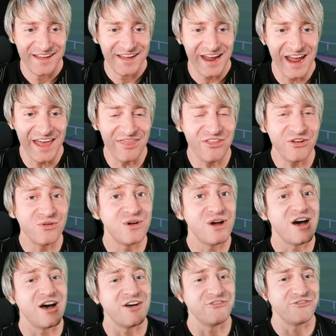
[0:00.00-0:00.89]
And they're
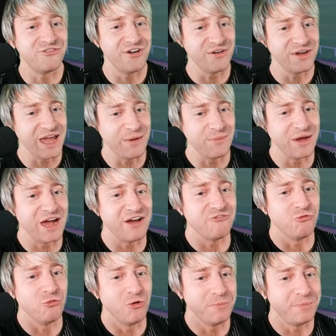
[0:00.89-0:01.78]
off. Okay, we
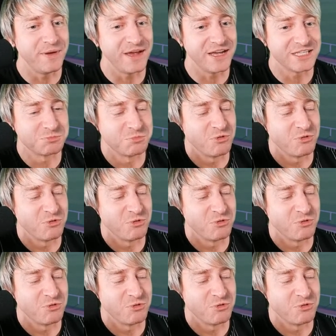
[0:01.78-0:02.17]
got four picks